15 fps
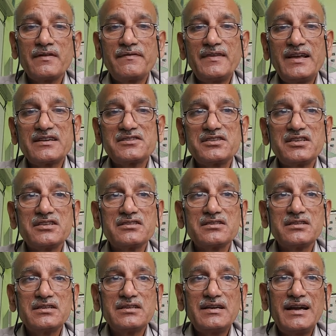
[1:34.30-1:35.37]
Next is,
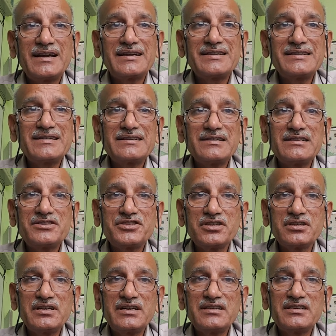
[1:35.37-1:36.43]

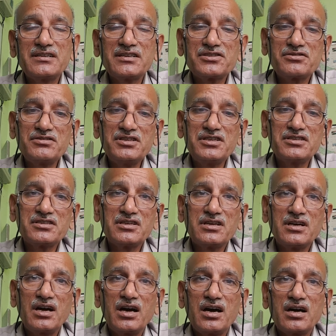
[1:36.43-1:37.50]
agriculture and industries
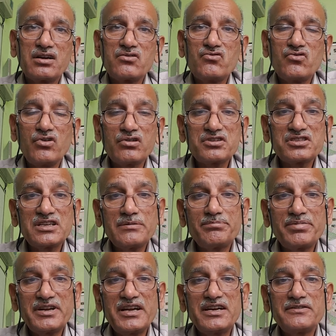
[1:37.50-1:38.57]
are not
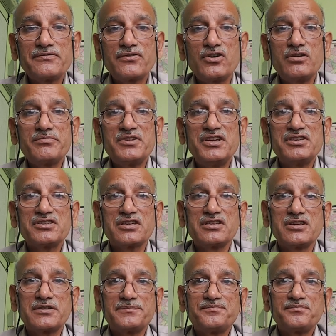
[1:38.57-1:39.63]
separate from each
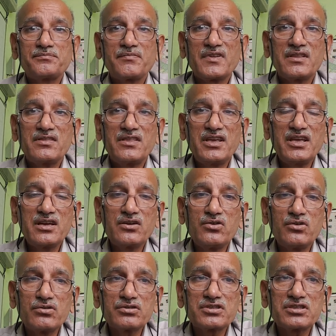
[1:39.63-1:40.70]
other. They
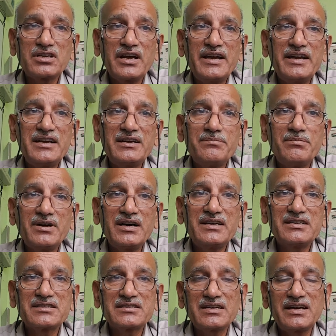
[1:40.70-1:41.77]
go side
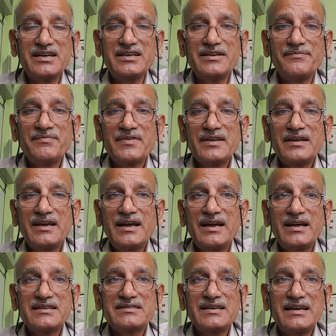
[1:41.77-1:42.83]
by side.
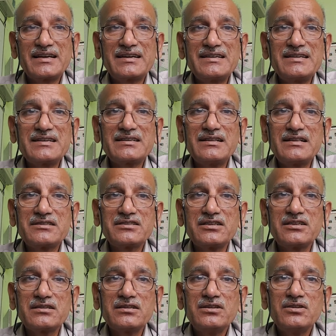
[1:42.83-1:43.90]
As
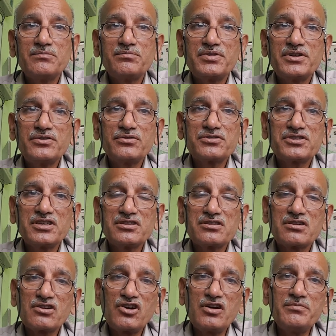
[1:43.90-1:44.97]
agriculture produces
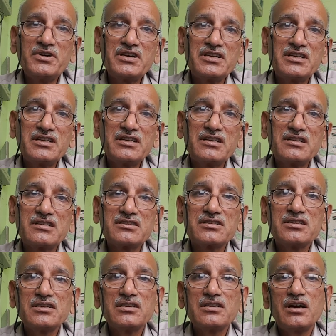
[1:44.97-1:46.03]
raw materials,
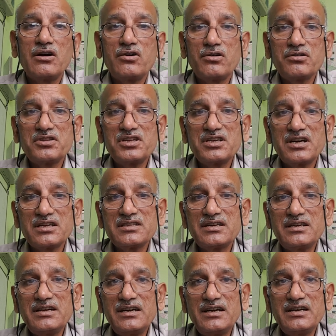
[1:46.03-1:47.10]
on the
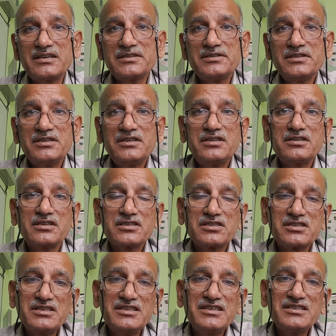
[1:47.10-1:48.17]
other hand,
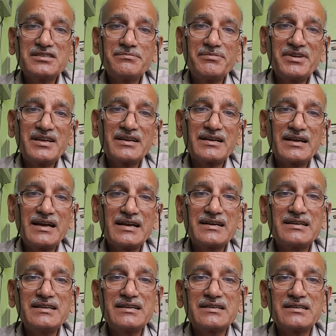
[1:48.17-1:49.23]
industries make
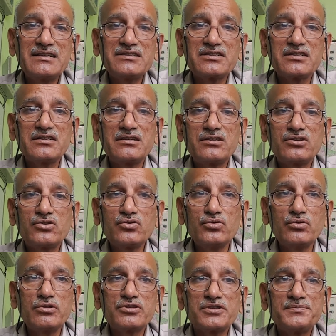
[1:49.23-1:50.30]
agricultural
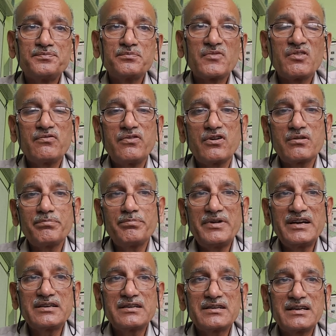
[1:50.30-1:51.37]
tools for
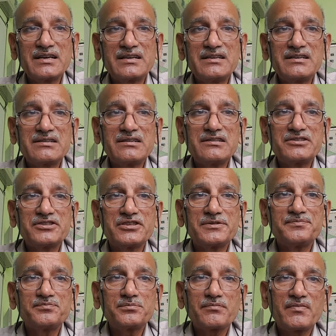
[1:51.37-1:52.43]
better agriculture.
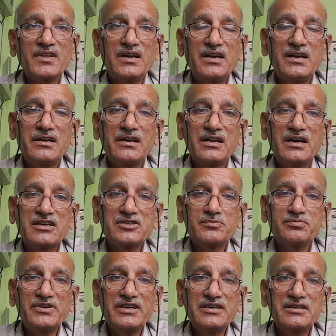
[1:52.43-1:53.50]
And
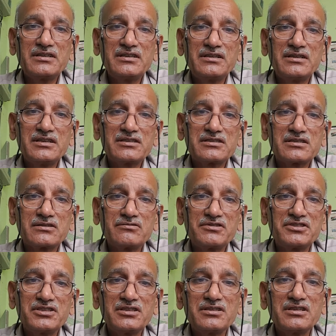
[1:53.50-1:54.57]
last point in this
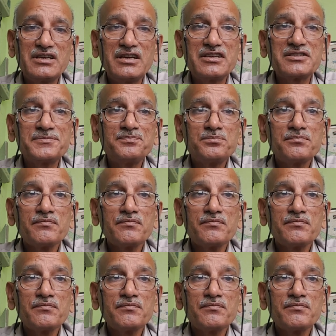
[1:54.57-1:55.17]
question is,